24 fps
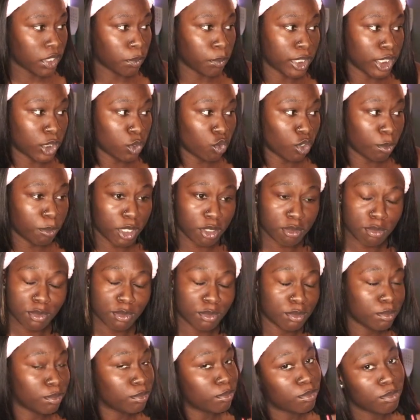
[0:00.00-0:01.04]
went swimming.
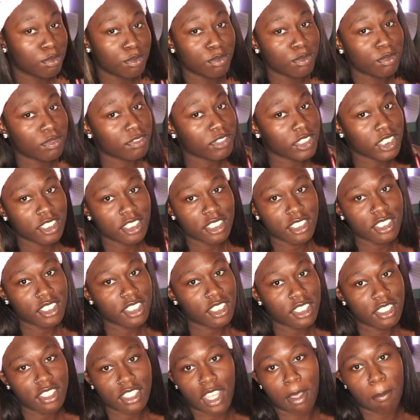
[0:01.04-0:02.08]

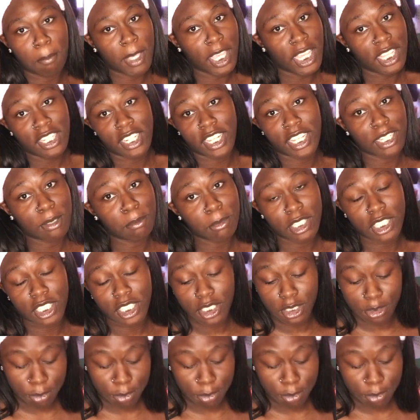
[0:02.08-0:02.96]
I baked like a mug.